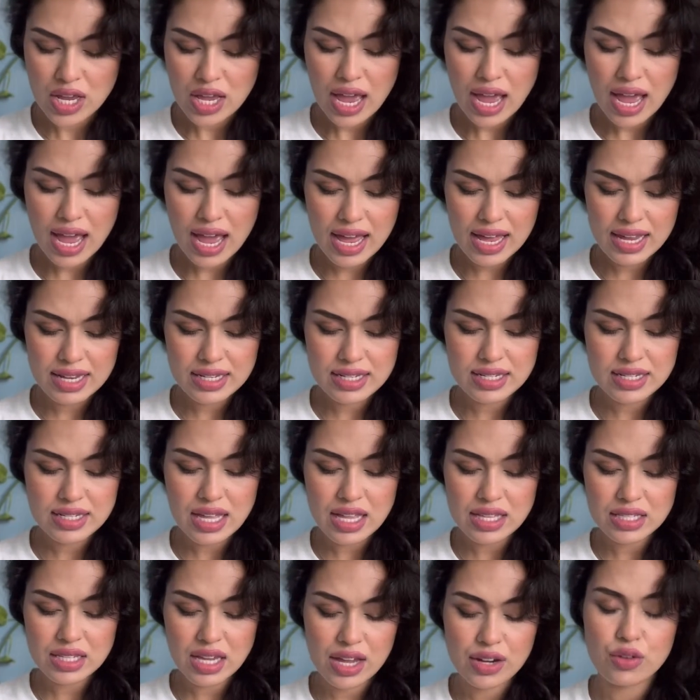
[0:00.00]
and
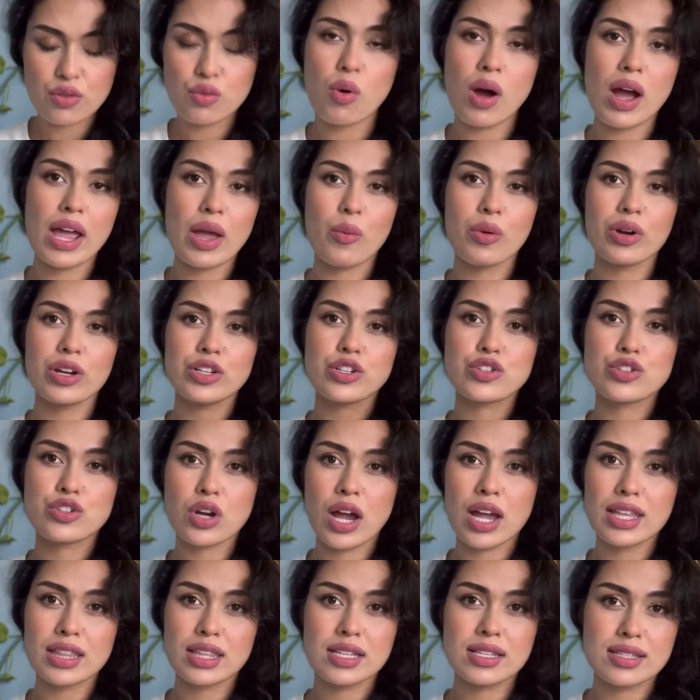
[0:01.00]
that's kind of why I wanted to
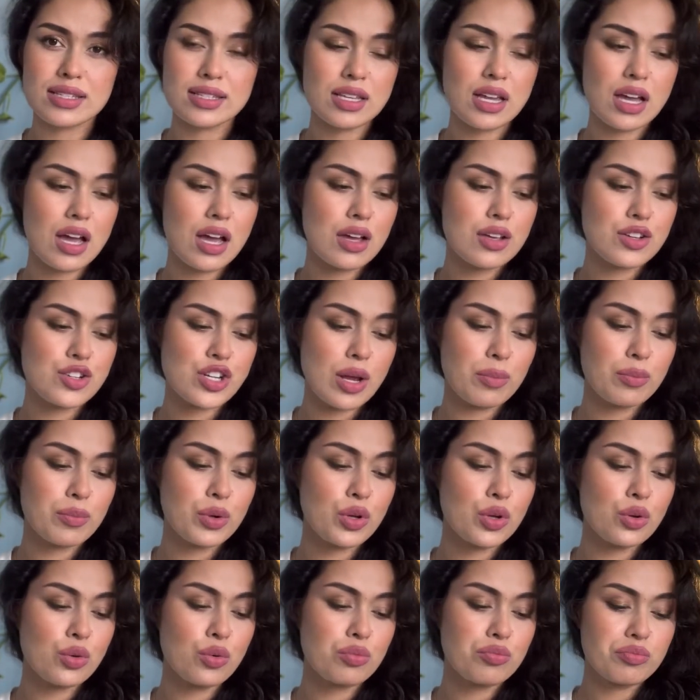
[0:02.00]
try this
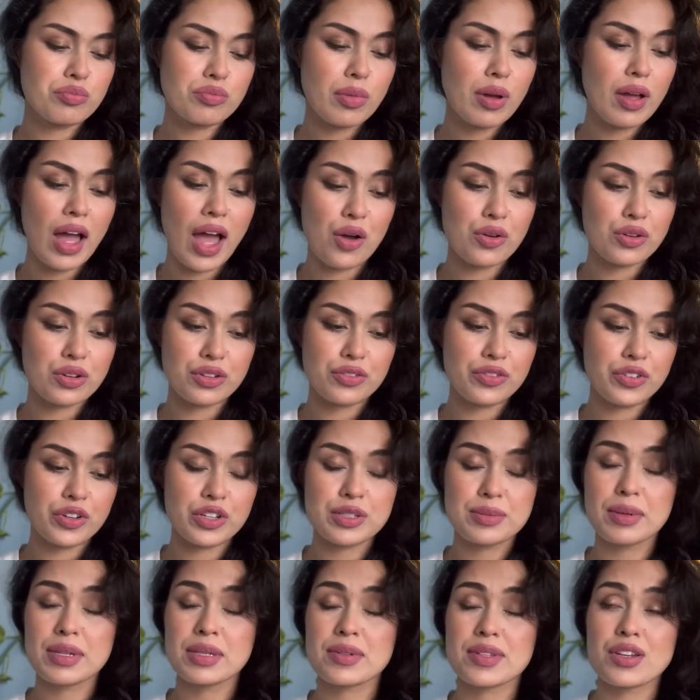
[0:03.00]
shampoo out in the
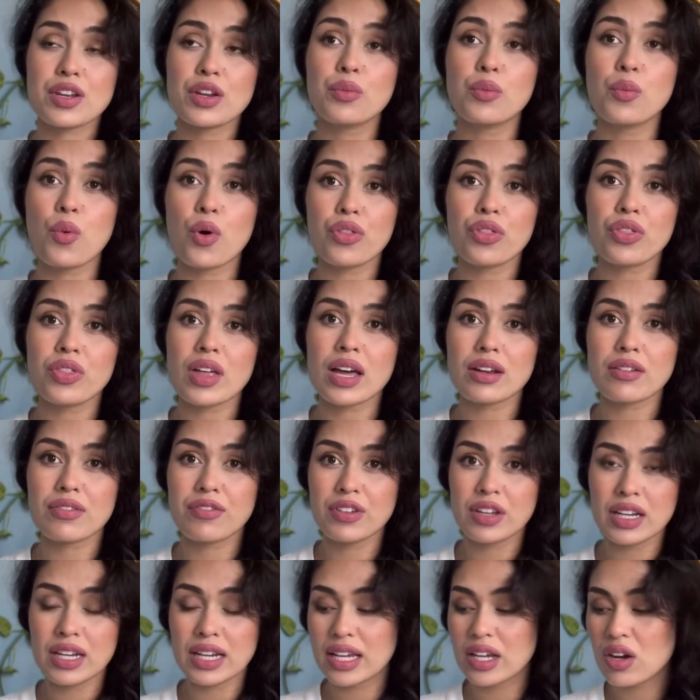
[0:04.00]
first place, because I didn't want that
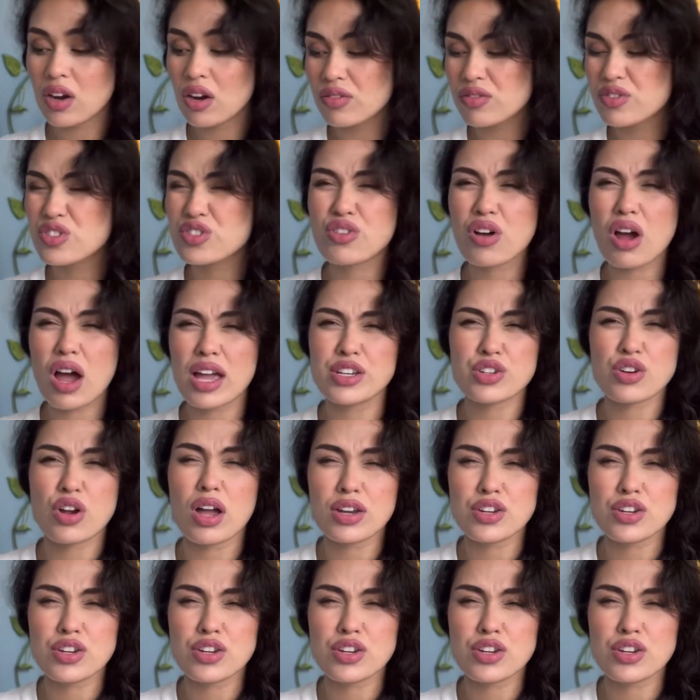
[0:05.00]
feeling of dry